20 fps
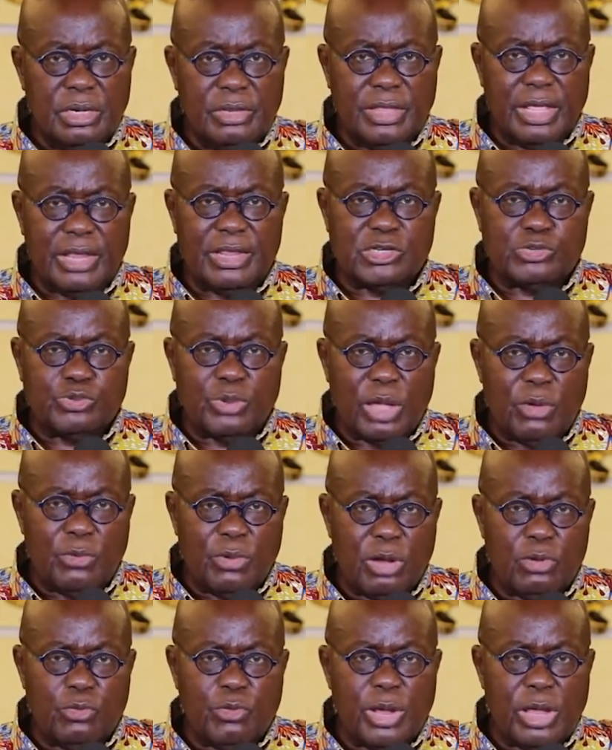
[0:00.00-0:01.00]
That is why
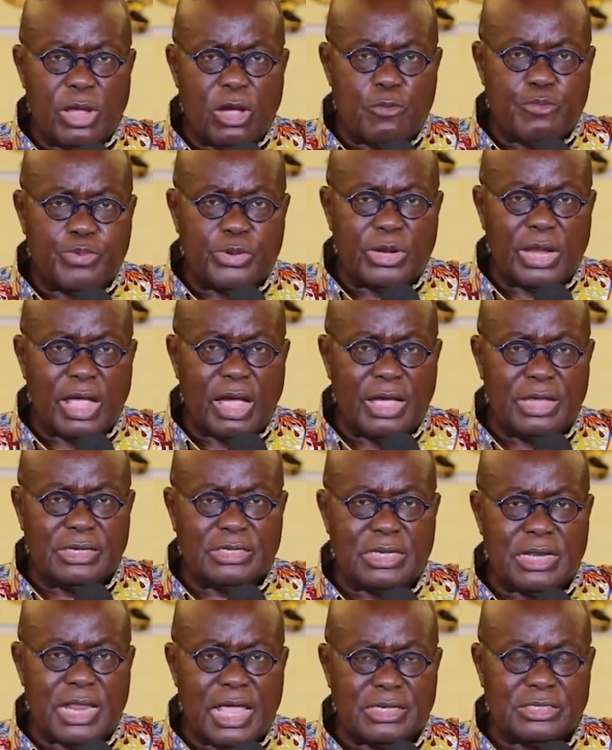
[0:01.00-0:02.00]
when we opened our
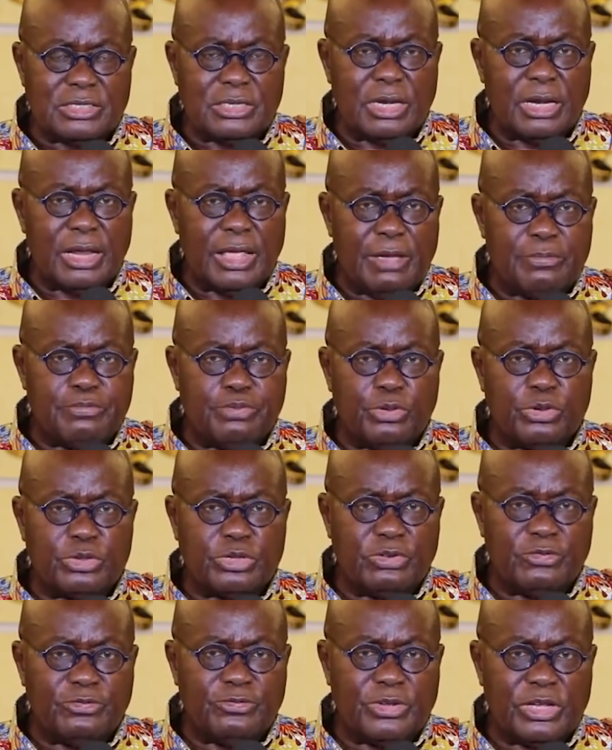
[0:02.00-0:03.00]
international
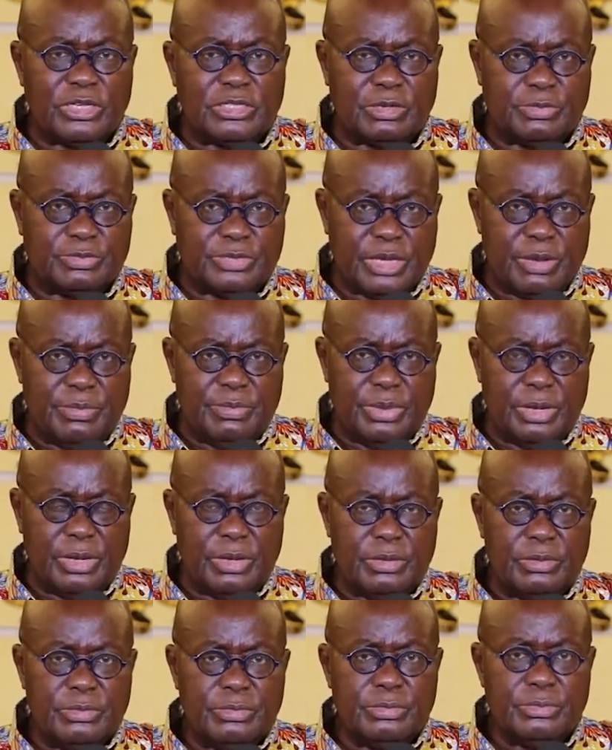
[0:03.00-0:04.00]
airport on 1st September,
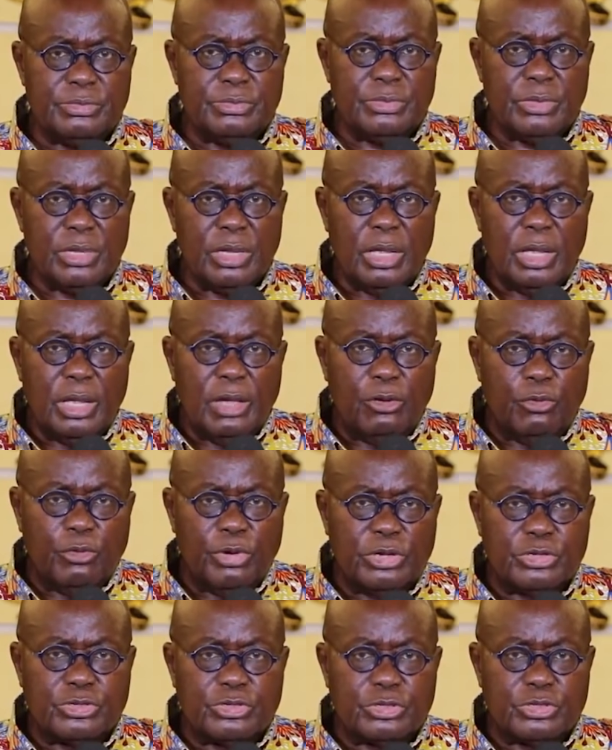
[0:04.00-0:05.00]

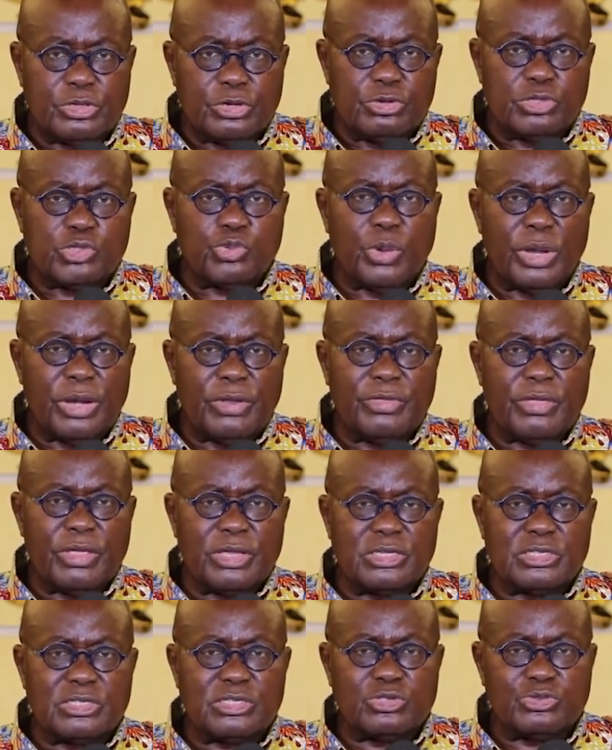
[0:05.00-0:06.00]
we introduced one of
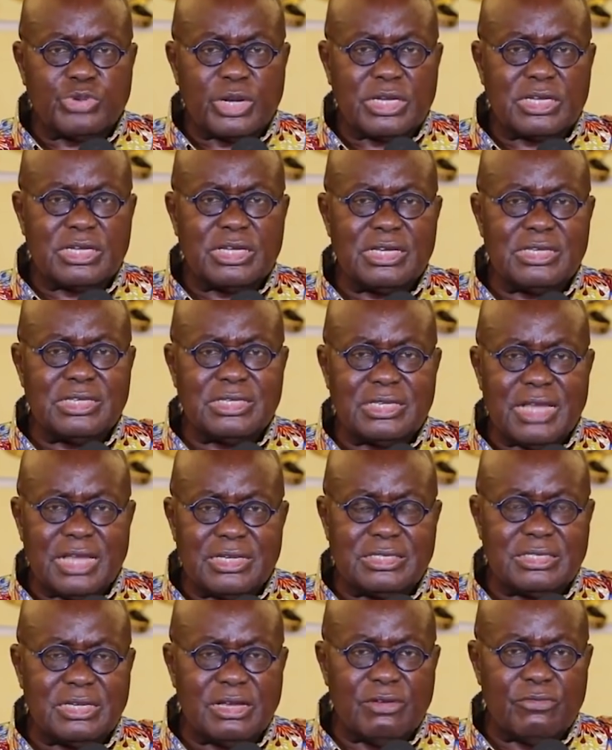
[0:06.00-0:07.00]
the strictest
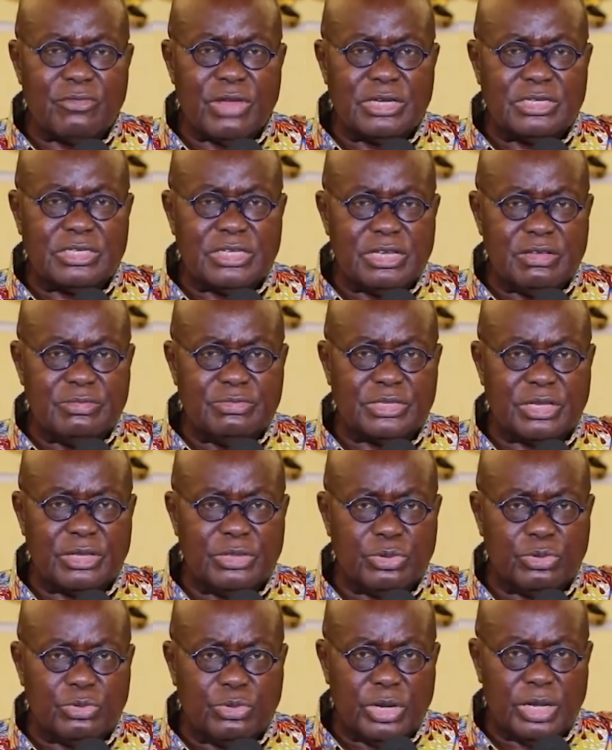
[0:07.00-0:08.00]
testing regimes
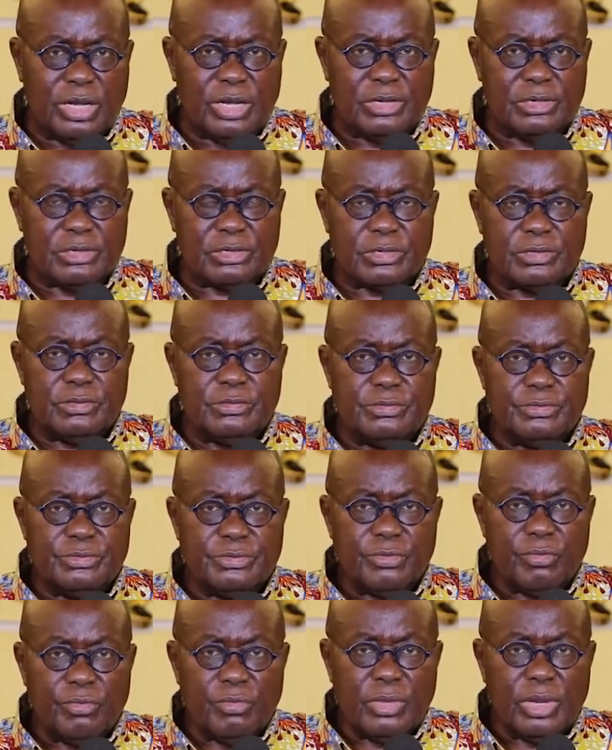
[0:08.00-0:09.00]
in the world,
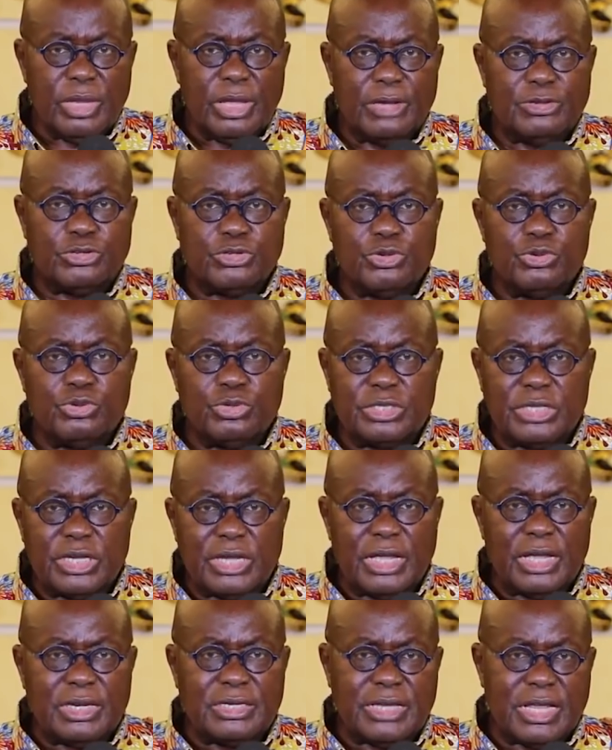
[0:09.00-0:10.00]
a
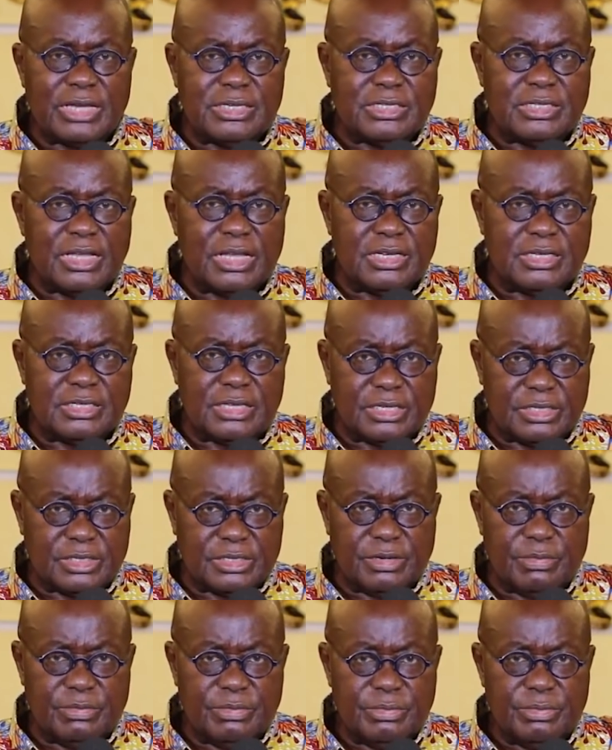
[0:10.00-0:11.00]
2-tier testing
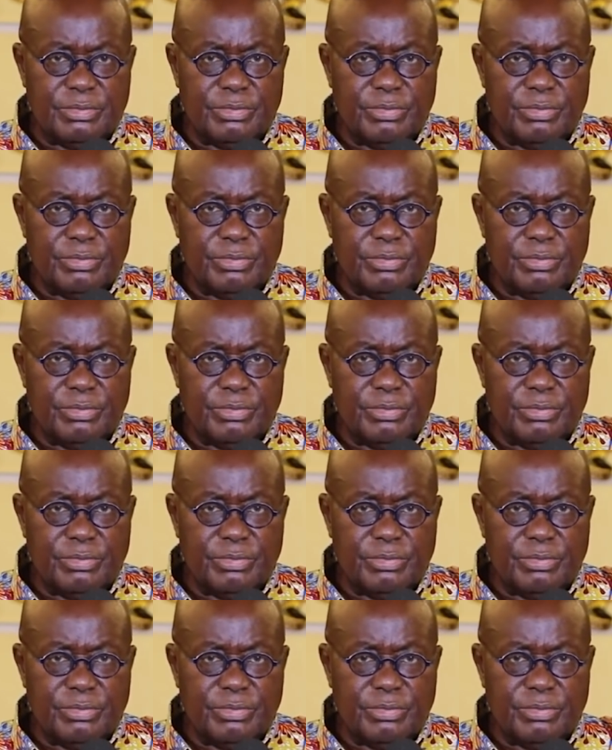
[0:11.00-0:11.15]
system,